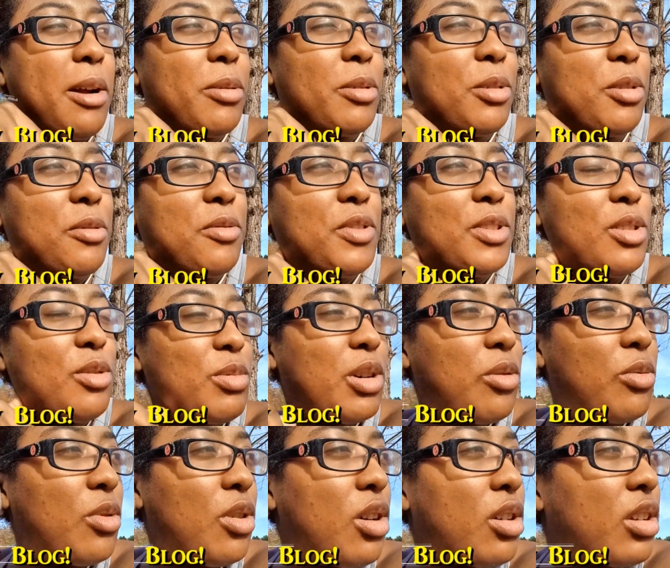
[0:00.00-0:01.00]
I'm gonna go finish my
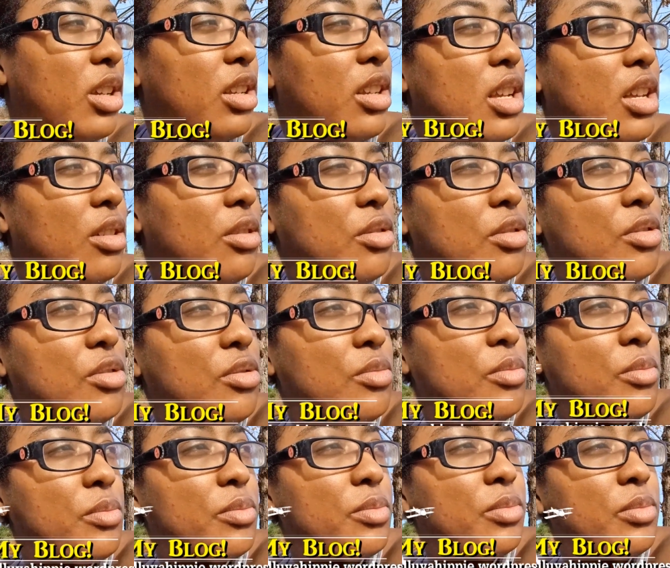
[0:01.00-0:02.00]
walk and head
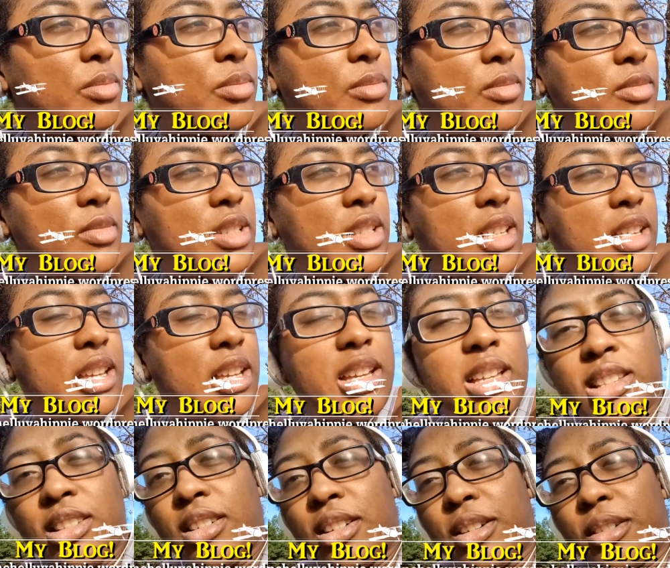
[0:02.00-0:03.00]
home
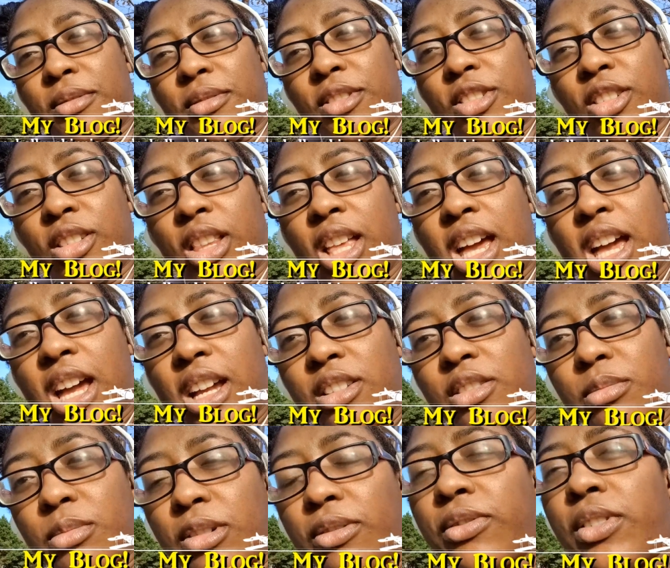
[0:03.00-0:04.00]
so I can chillax
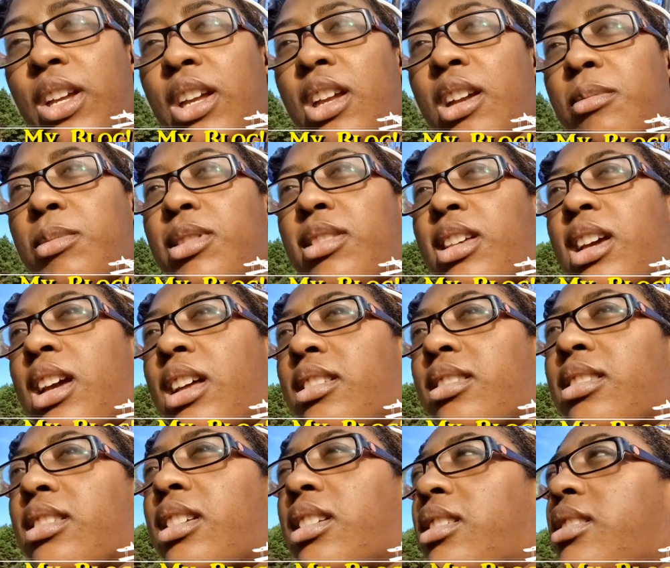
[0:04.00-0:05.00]
with my fam and
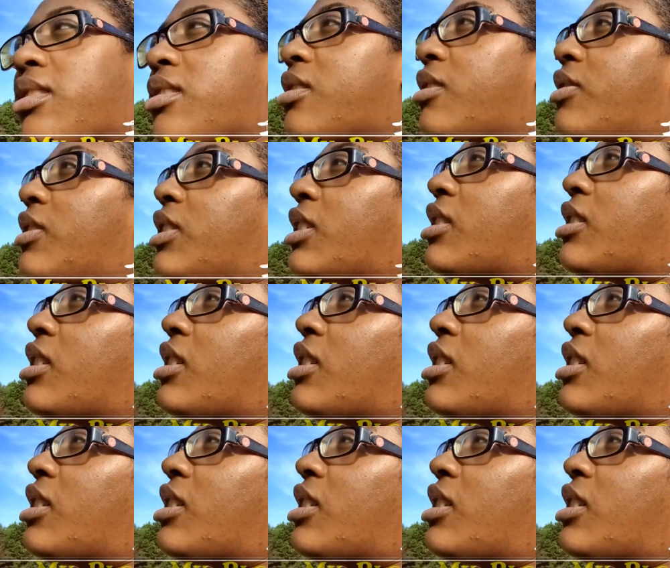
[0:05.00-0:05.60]
that and stuff like